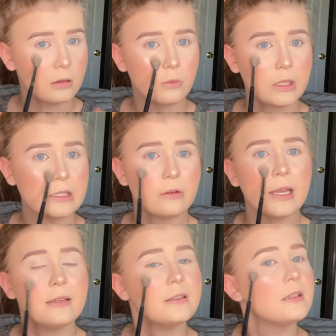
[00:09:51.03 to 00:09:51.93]
Well, that's okay,
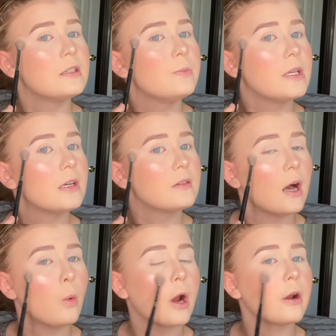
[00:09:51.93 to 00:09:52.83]
sis, because
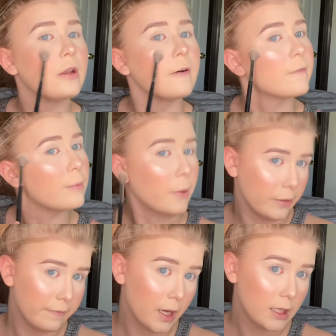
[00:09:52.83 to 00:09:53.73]
I'll wear enough for both
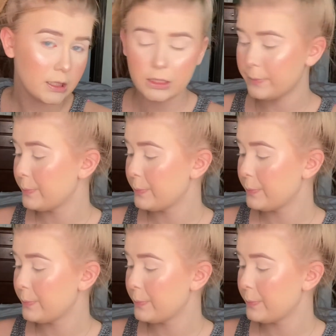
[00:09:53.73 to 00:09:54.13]
of us.